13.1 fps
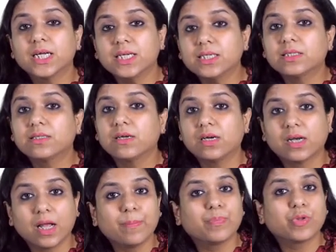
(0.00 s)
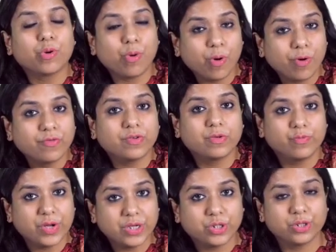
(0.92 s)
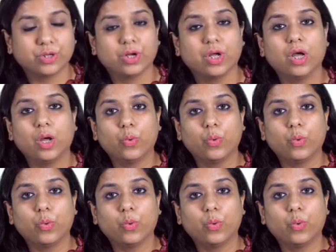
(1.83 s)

is the depth of invasion.